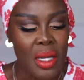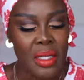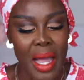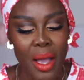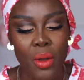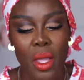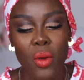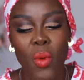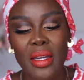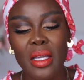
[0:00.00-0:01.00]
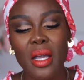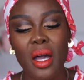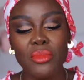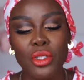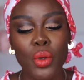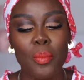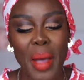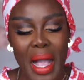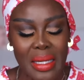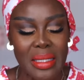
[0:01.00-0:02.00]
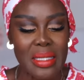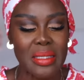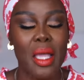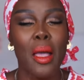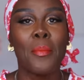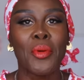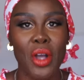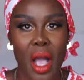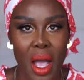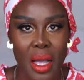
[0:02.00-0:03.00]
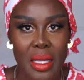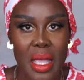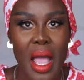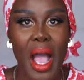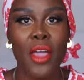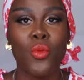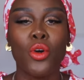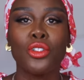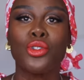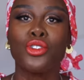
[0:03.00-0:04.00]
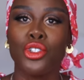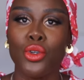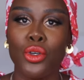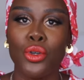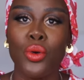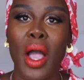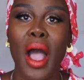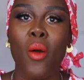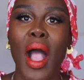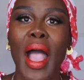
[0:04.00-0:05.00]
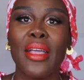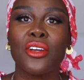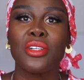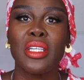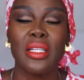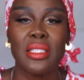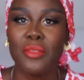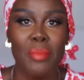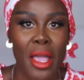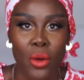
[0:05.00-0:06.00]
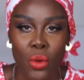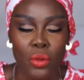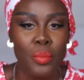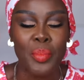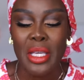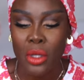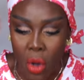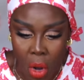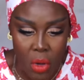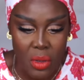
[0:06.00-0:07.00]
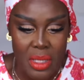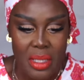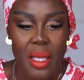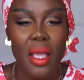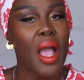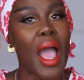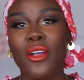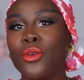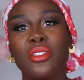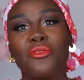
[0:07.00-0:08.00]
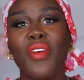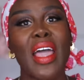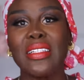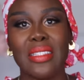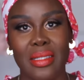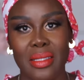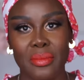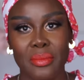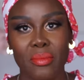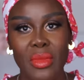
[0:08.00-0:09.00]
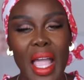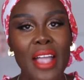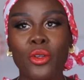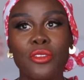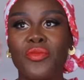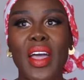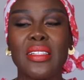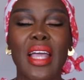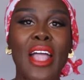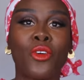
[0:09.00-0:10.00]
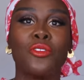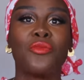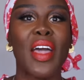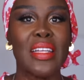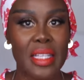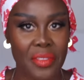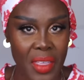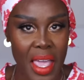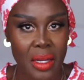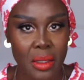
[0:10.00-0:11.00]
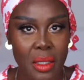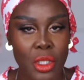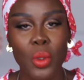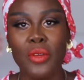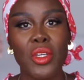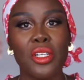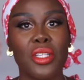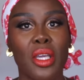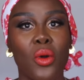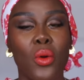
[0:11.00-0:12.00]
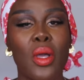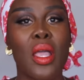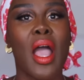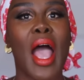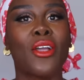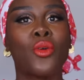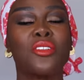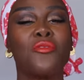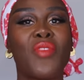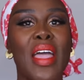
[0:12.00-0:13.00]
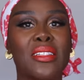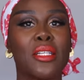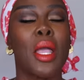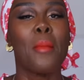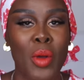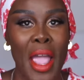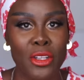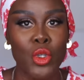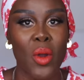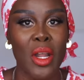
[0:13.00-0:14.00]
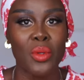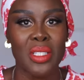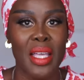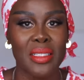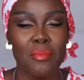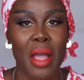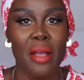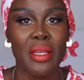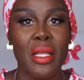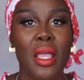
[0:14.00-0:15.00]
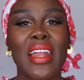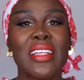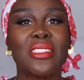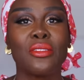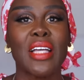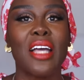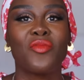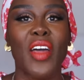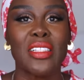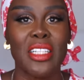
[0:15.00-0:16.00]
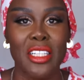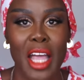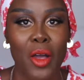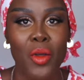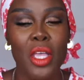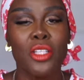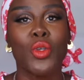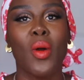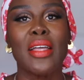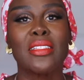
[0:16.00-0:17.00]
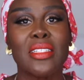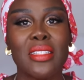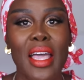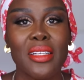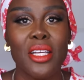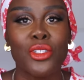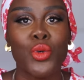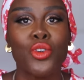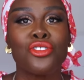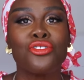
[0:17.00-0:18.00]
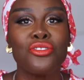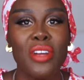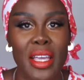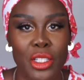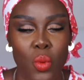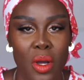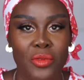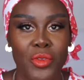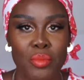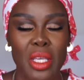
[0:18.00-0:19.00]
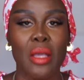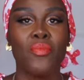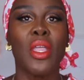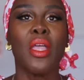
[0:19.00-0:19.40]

Now, when it comes to backless bra, I want to show you how I created my own because I couldn't find it. I couldn't find it. I couldn't find it then, 12 years ago. I couldn't find it prior to when I was getting married, and I still can't find it now. So I decided to create one for me.